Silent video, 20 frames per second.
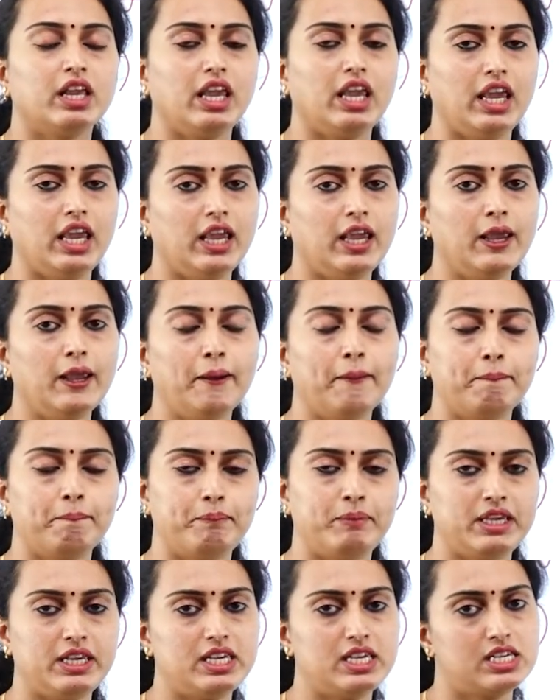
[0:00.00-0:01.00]
a,
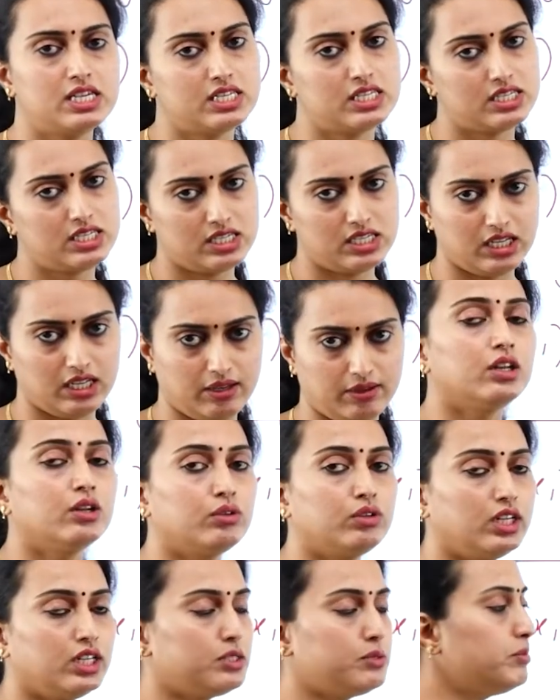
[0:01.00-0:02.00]
b, c.
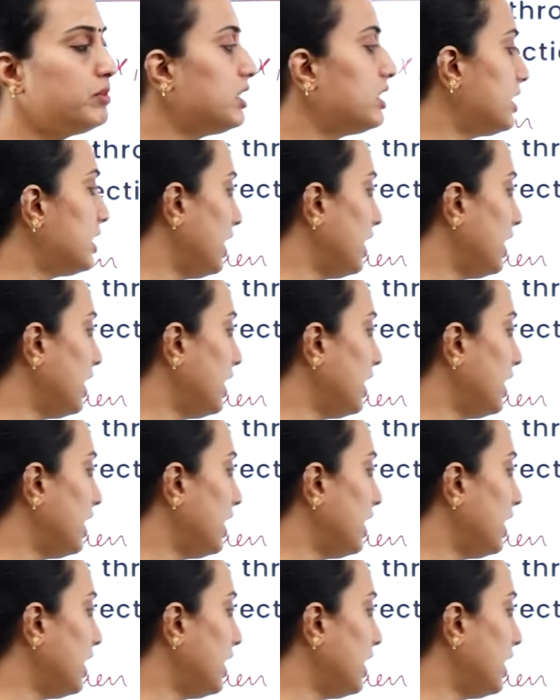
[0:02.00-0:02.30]
Now let me